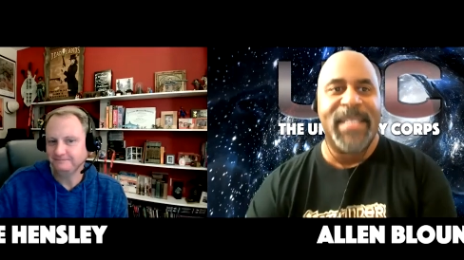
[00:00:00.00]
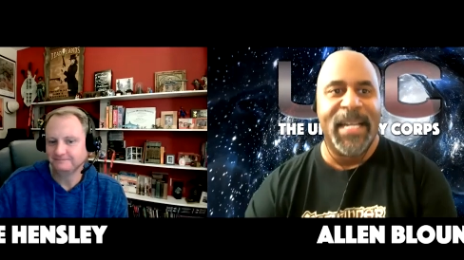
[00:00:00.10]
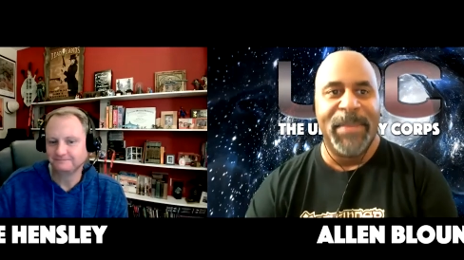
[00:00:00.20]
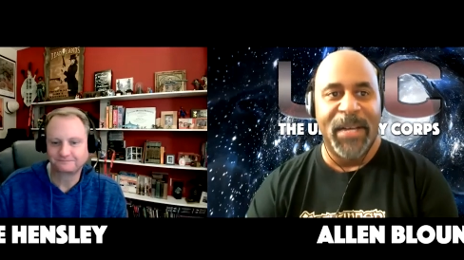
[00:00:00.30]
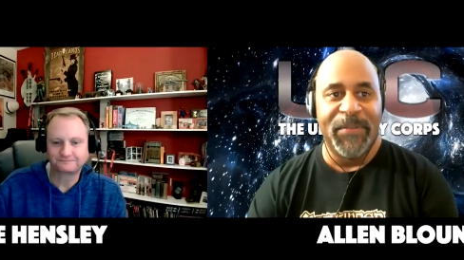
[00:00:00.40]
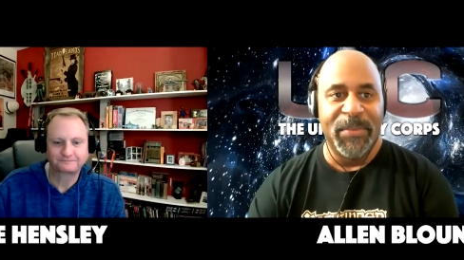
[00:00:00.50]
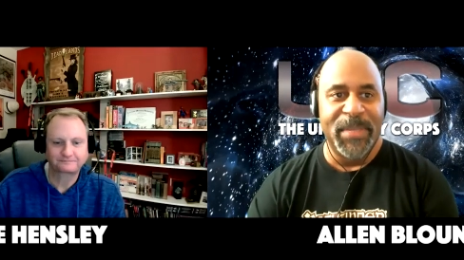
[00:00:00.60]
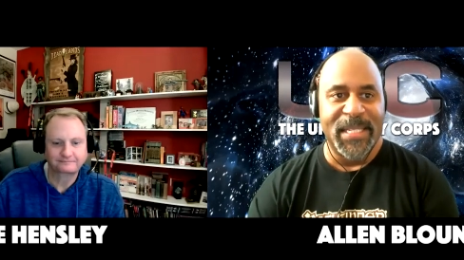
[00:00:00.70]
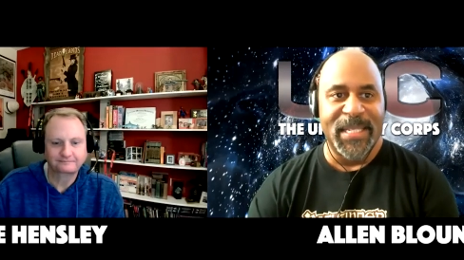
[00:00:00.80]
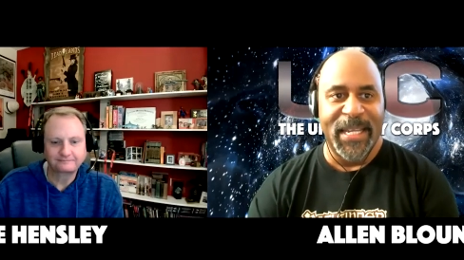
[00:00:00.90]
Speaker 1: time out of your
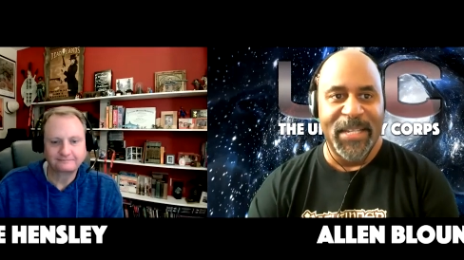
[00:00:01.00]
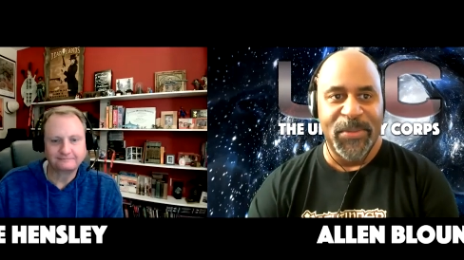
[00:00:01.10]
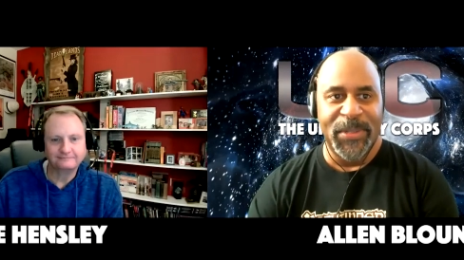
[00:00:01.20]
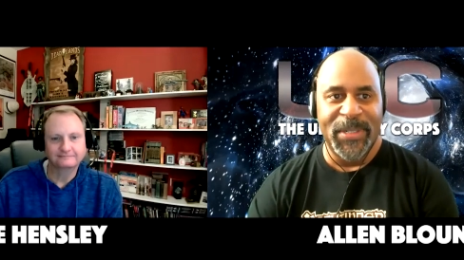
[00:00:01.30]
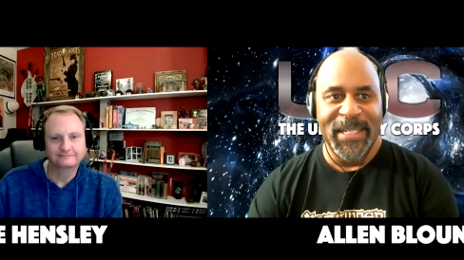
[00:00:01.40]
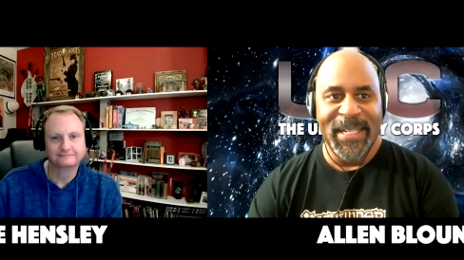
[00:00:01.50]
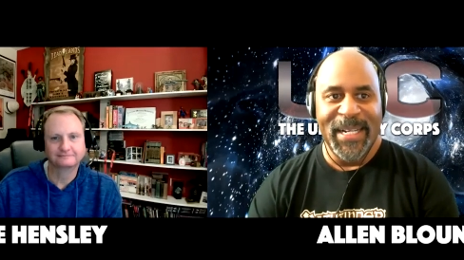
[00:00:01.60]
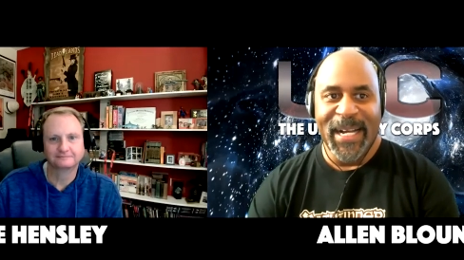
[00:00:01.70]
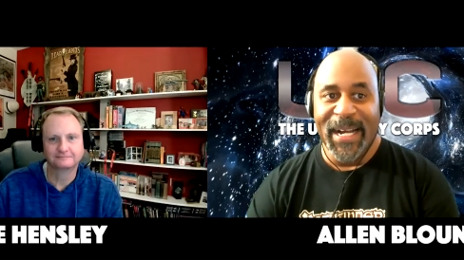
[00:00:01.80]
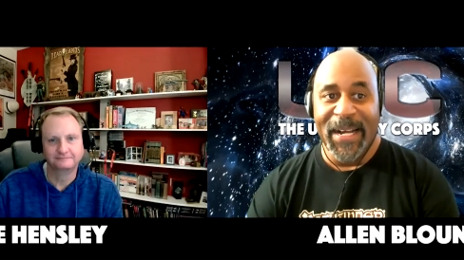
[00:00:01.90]
busy schedule.
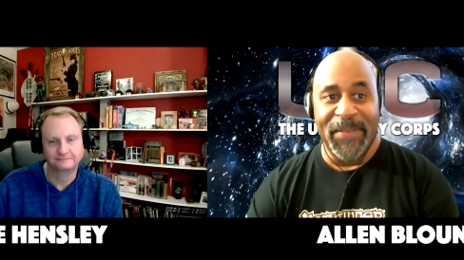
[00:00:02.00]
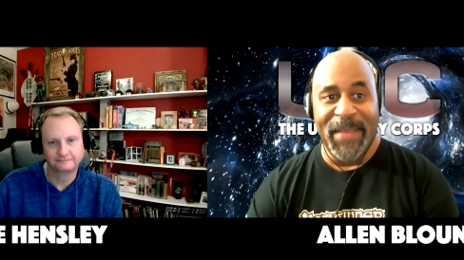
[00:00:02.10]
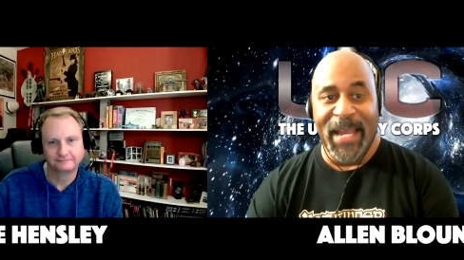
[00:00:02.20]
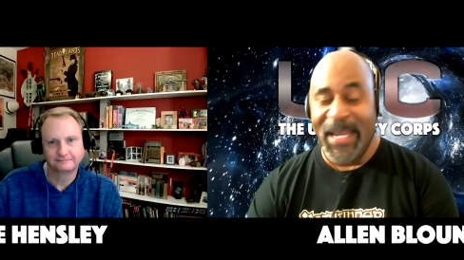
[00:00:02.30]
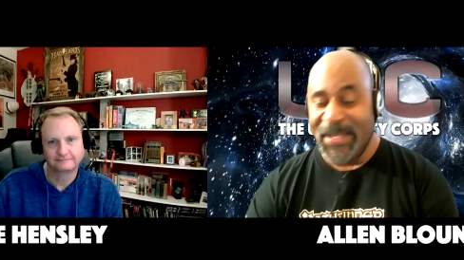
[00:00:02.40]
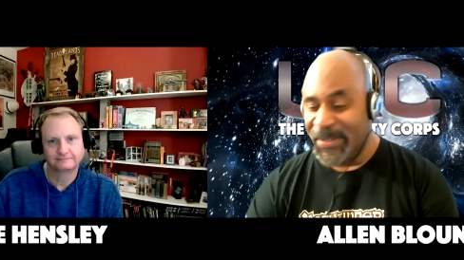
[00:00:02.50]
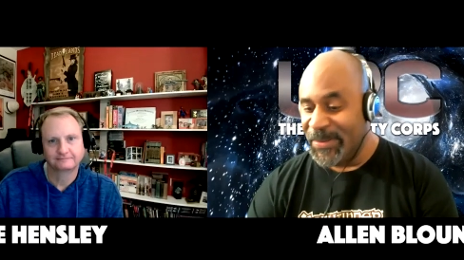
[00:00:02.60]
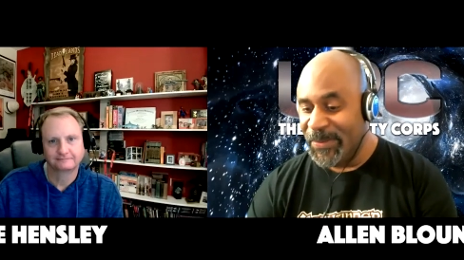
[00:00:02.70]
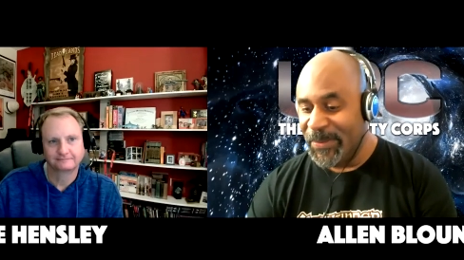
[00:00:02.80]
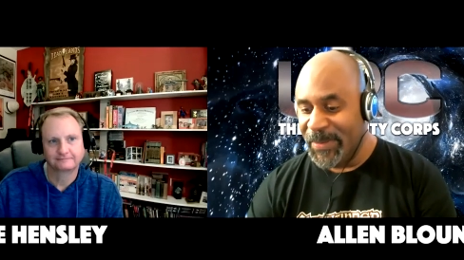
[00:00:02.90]
Uh, that
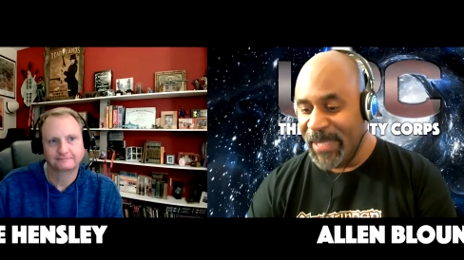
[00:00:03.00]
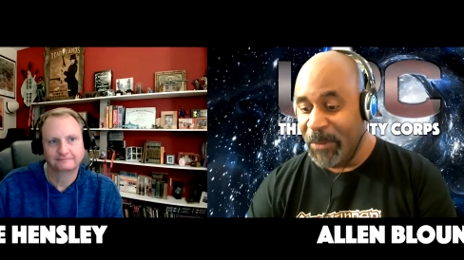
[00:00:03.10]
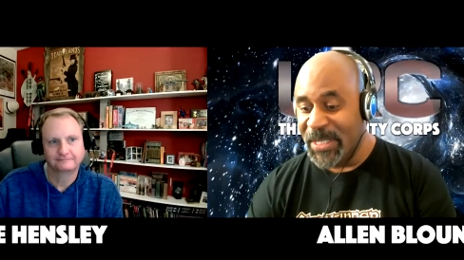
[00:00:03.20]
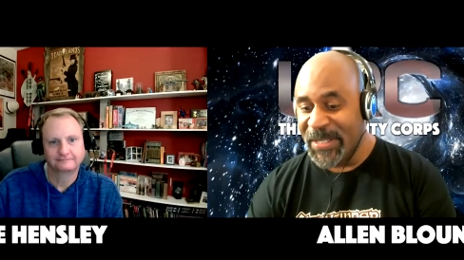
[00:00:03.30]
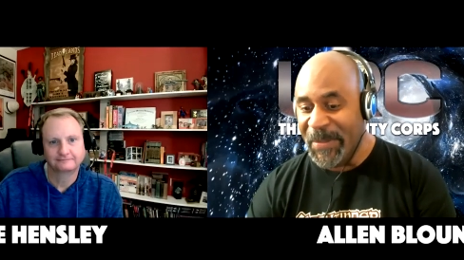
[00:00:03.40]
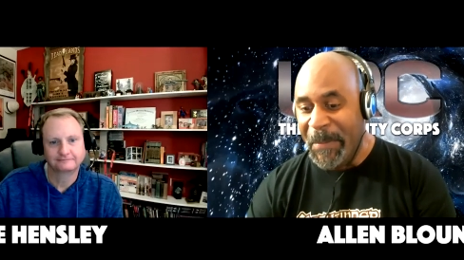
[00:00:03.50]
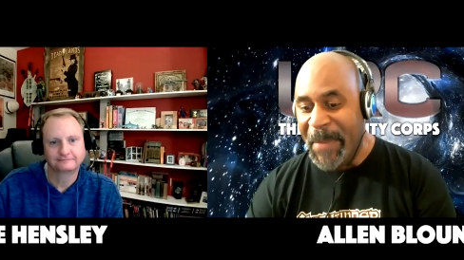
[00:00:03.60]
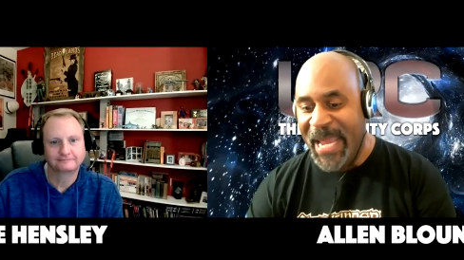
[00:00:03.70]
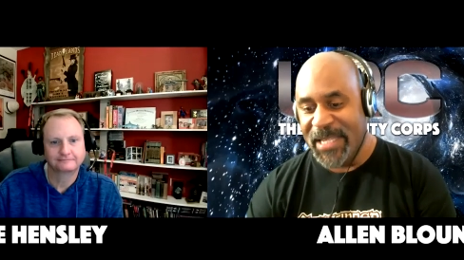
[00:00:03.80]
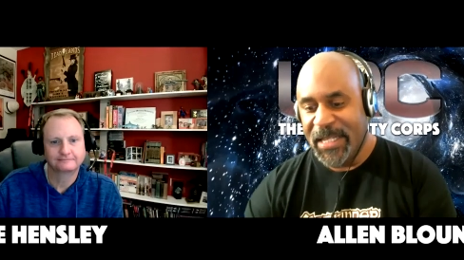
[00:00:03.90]
that was an
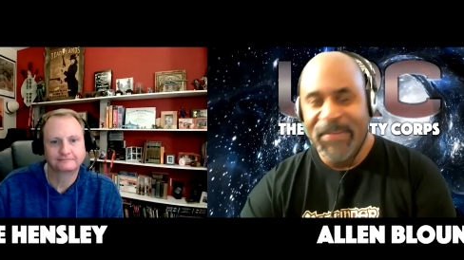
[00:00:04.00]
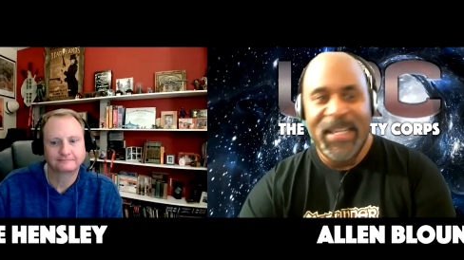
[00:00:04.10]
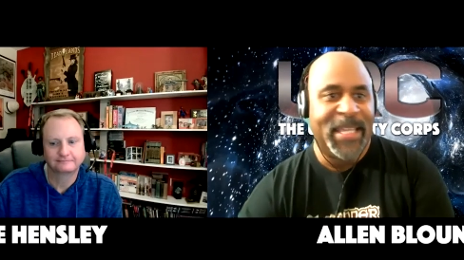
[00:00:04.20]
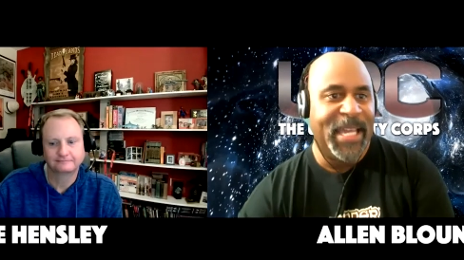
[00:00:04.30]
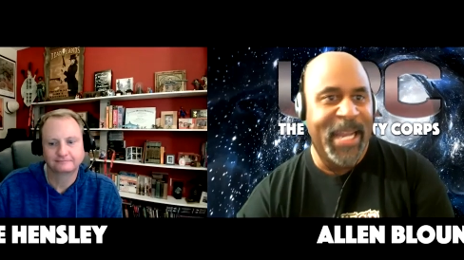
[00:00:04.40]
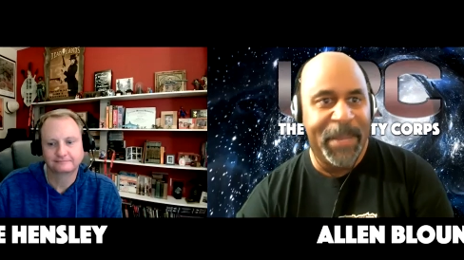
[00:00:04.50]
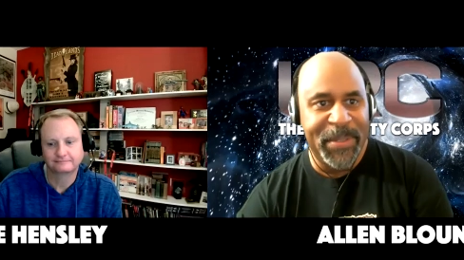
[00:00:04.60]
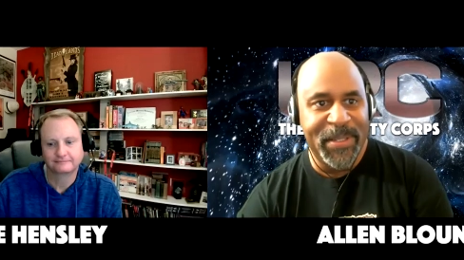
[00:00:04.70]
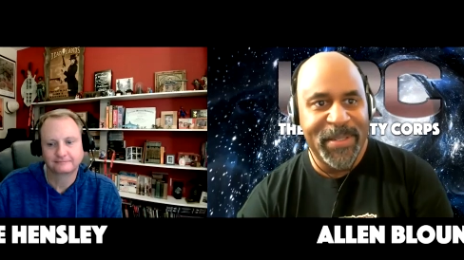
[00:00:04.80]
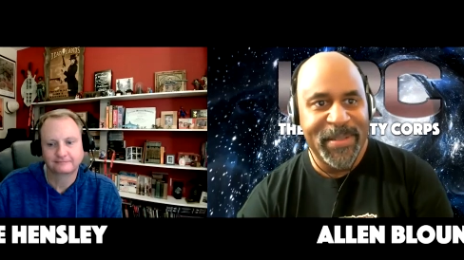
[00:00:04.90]
amazing event that
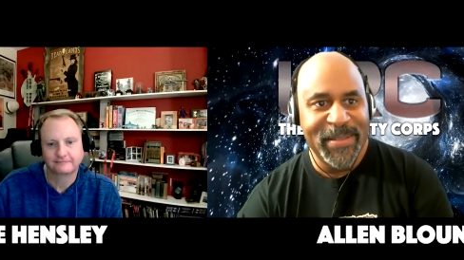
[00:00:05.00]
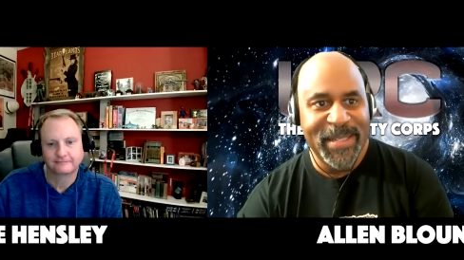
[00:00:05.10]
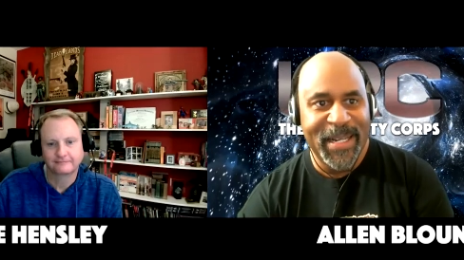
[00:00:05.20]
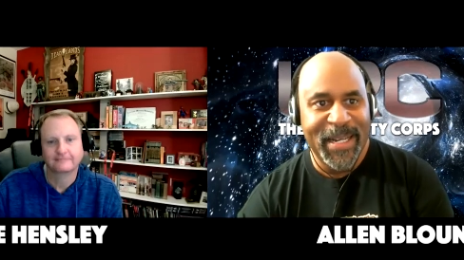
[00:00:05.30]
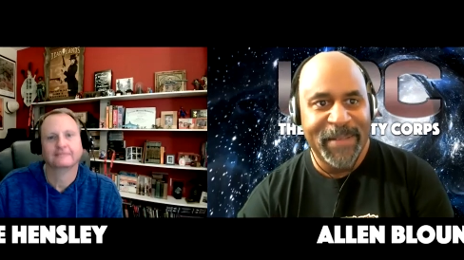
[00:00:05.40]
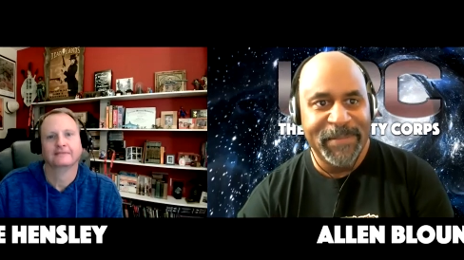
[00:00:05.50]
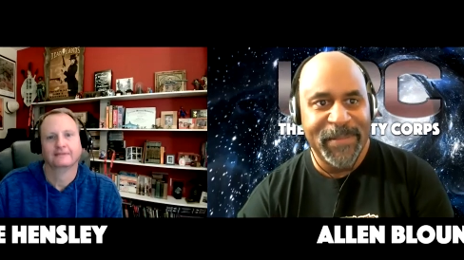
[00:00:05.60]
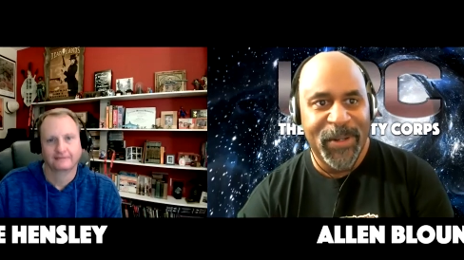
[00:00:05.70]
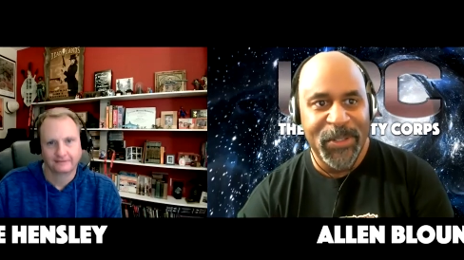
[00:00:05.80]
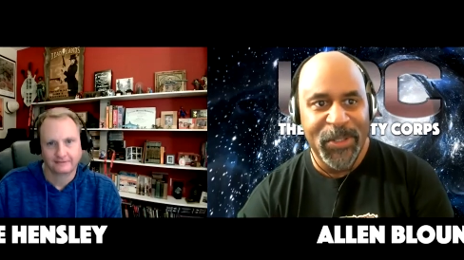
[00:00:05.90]
happened uh,
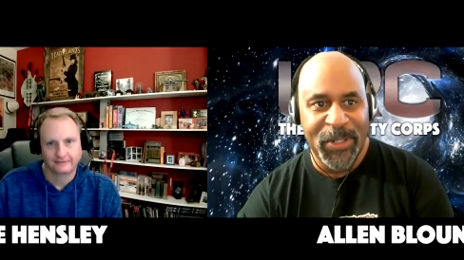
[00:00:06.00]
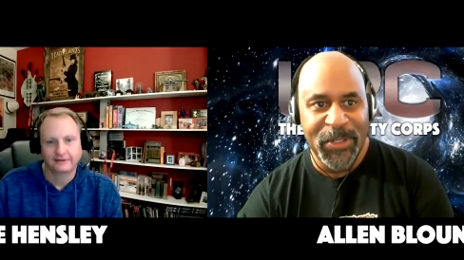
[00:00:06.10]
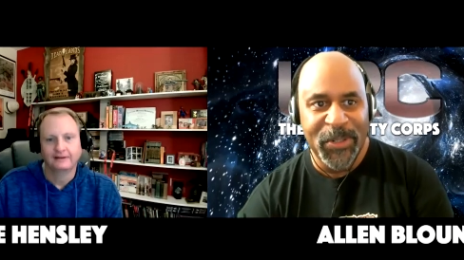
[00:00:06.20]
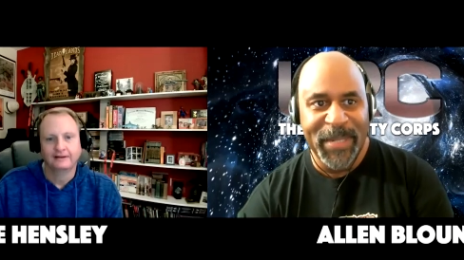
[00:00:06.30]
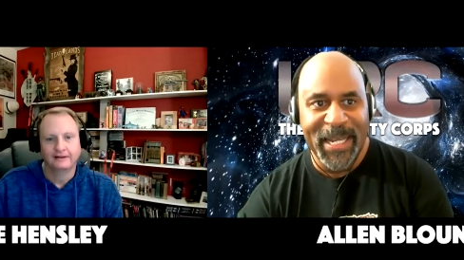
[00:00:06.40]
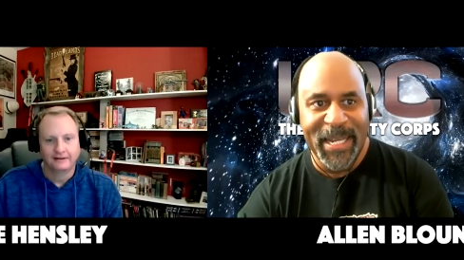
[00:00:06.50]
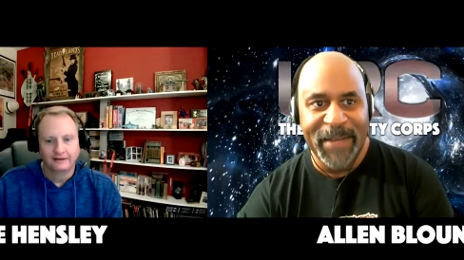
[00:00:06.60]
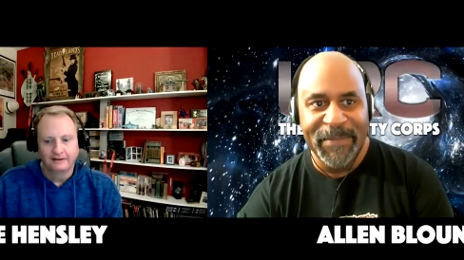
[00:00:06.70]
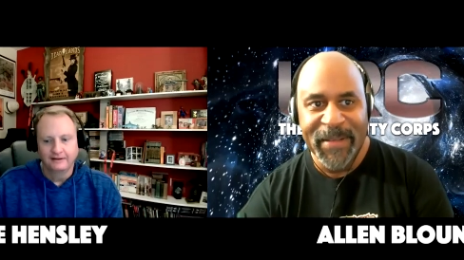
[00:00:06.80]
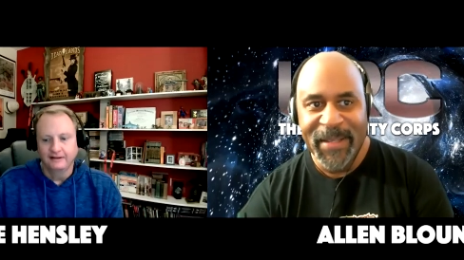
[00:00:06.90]
on on your
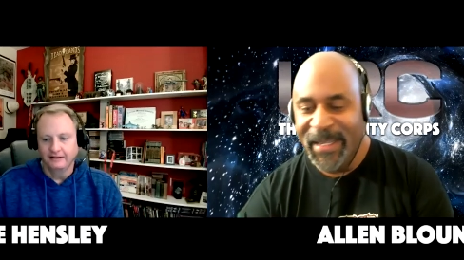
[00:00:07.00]
behalf,